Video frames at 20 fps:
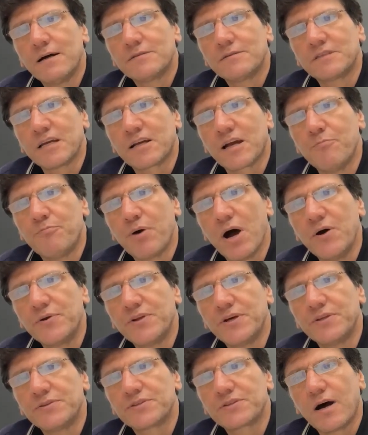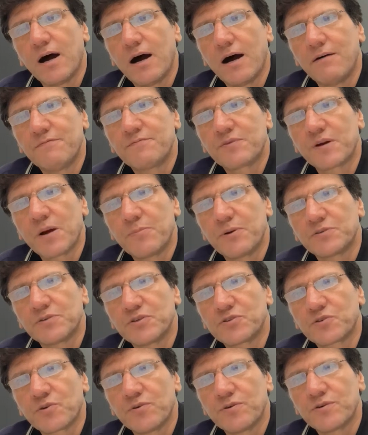the components of proper
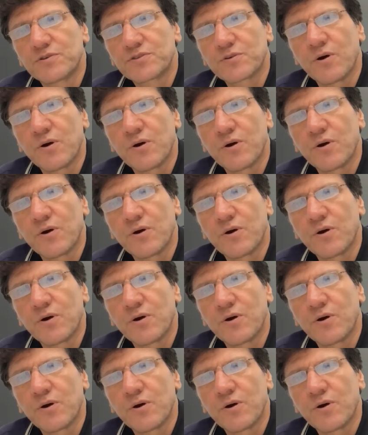discourse